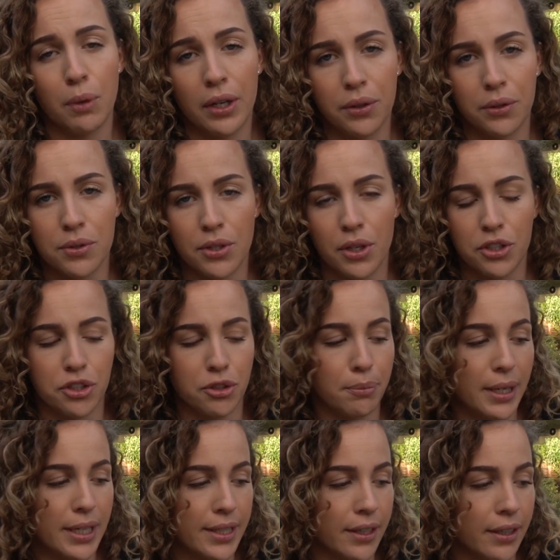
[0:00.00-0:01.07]
work on social
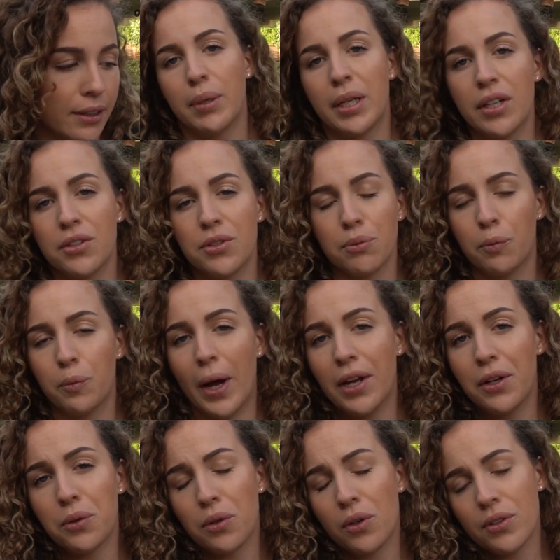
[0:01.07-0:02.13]
media because where
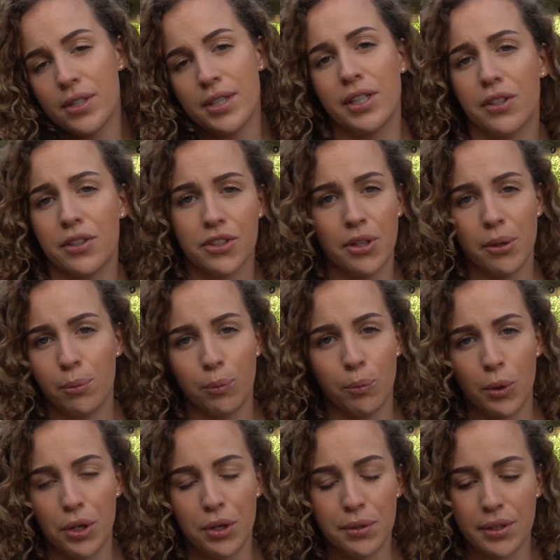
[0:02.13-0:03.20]
you're constantly consuming
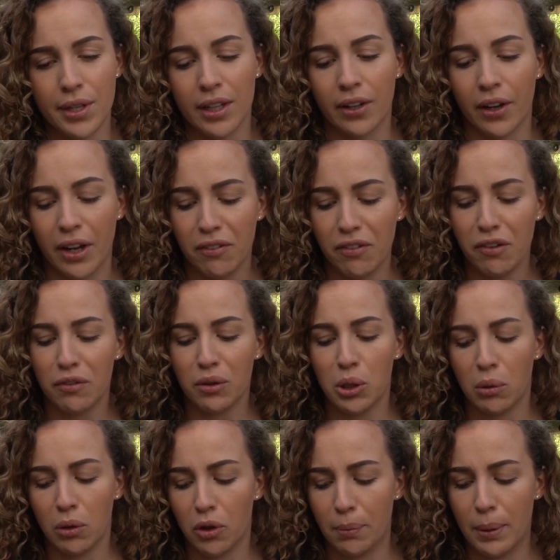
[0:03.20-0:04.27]
what you see, like if you
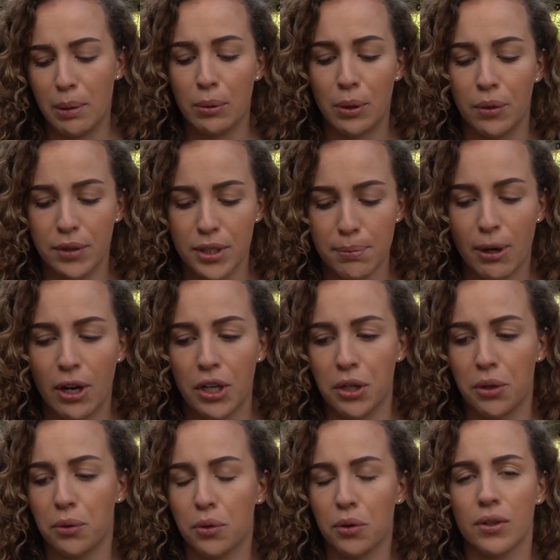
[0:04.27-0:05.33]
follow a lot of people who inspire
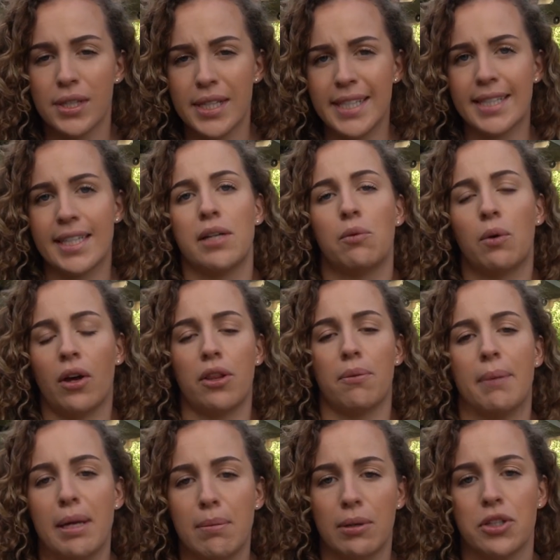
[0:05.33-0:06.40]
you, you're constantly seeing what other
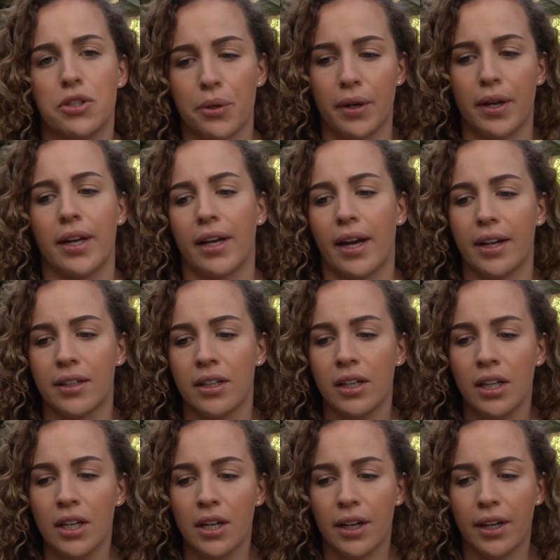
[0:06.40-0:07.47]
people are doing, and
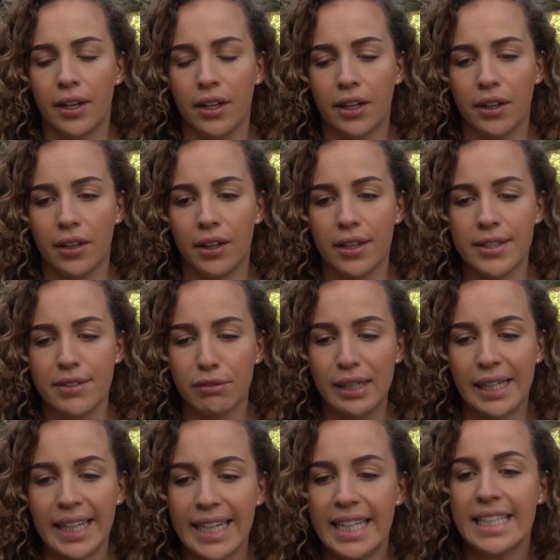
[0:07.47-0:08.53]
it's
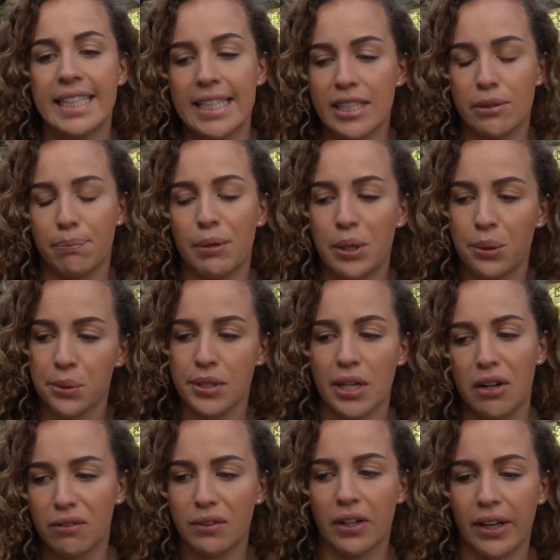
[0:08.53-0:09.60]
really easy to put
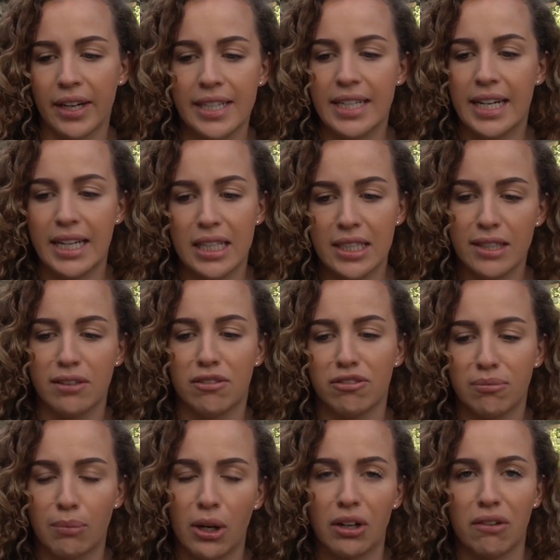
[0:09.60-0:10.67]
yourself in like a
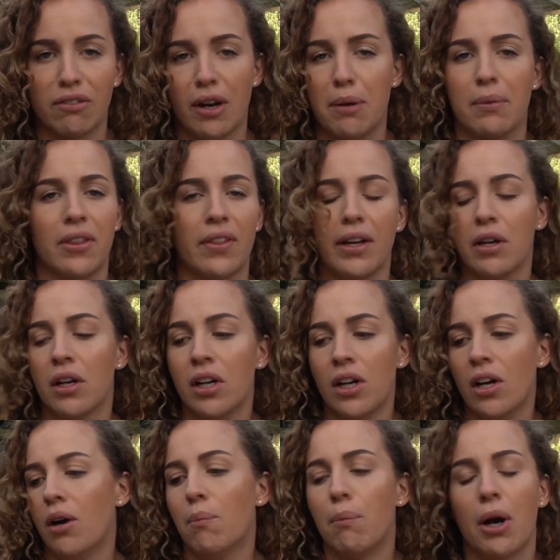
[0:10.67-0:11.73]
negative mind frame and think
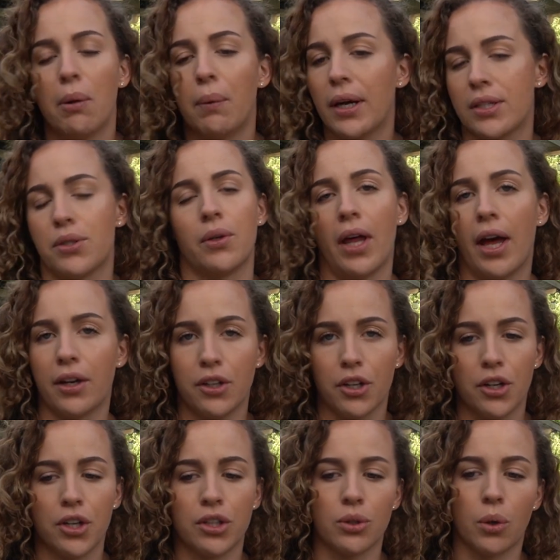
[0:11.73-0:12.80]
my work's not that
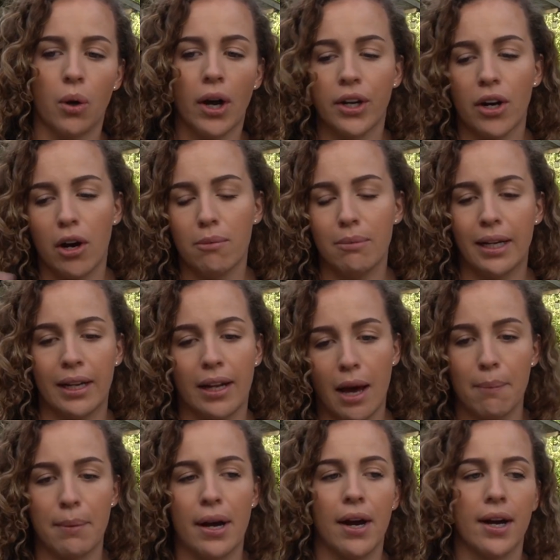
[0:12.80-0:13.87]
good, or I can't be like
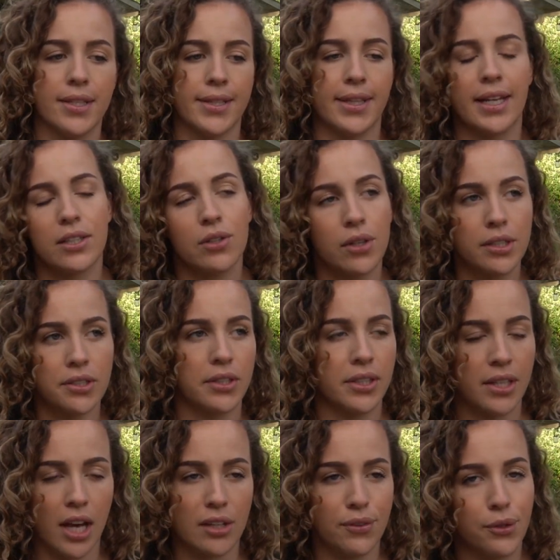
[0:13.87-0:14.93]
that person, they're so
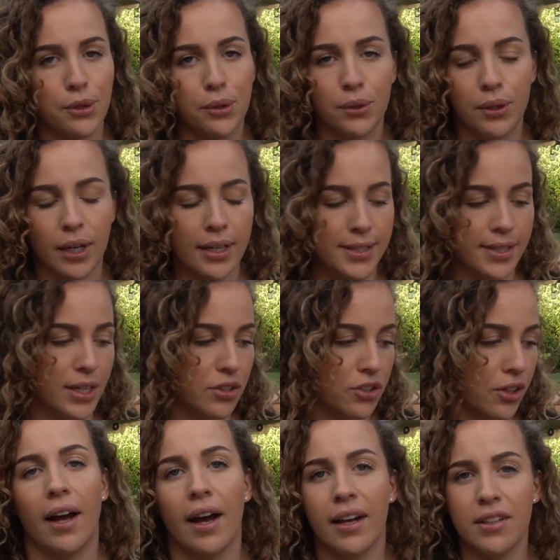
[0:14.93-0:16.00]
successful,
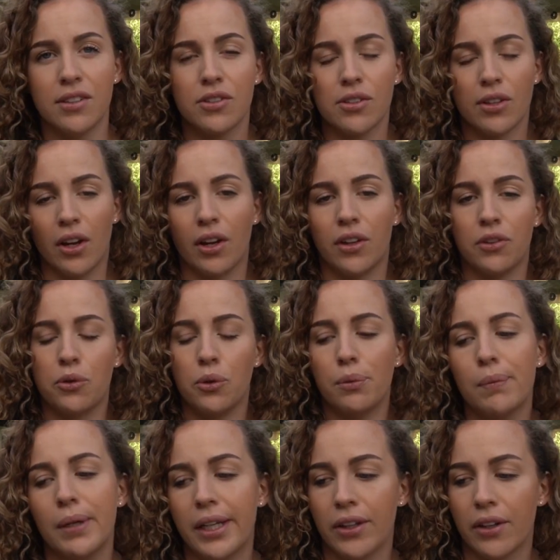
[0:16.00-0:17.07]
etc. And
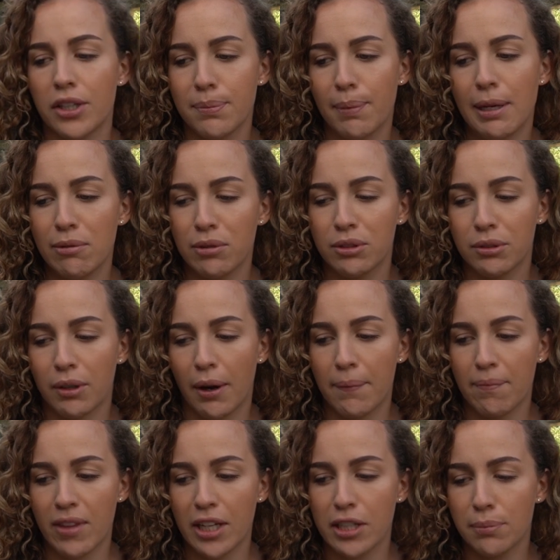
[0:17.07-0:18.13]
normally those people
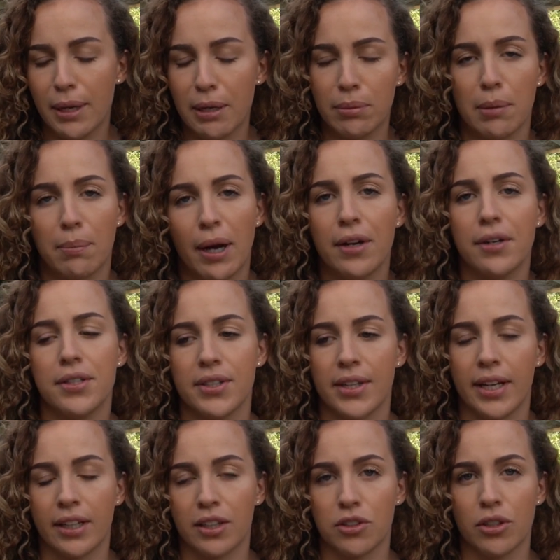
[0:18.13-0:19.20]
are
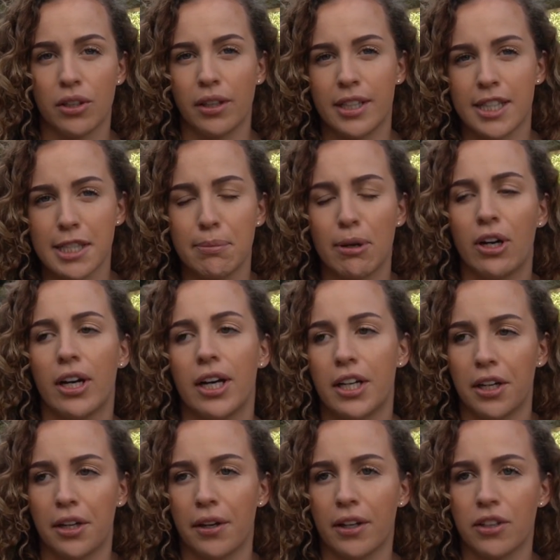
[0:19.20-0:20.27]
posting to inspire
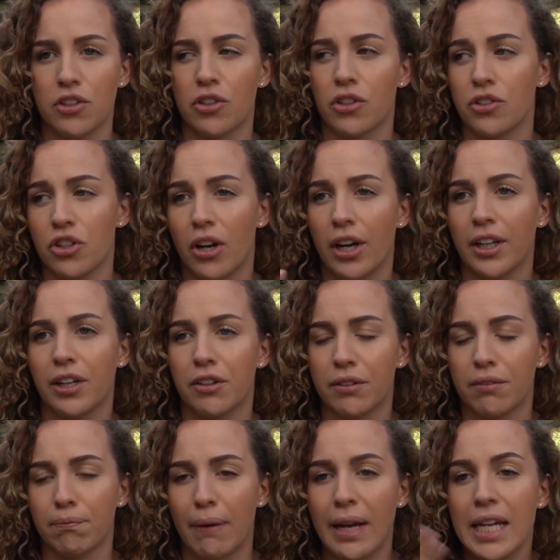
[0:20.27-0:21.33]
you and to try and
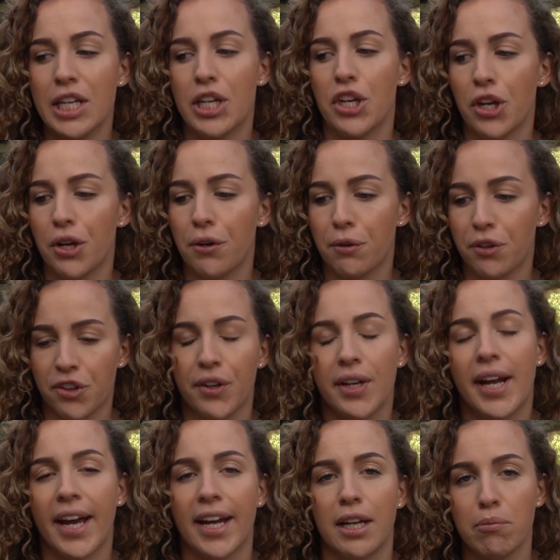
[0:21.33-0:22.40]
make you
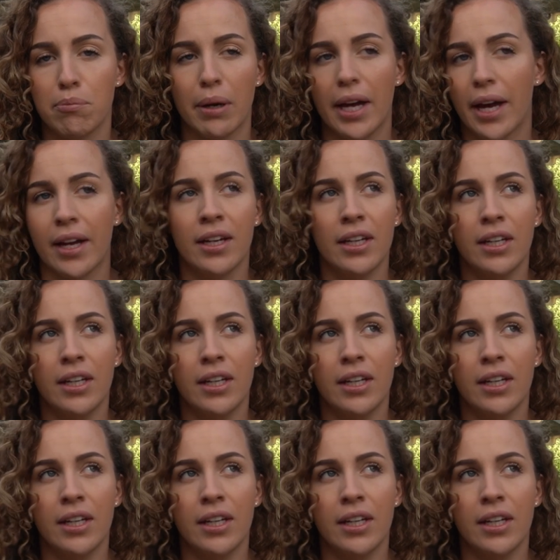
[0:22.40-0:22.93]
create, but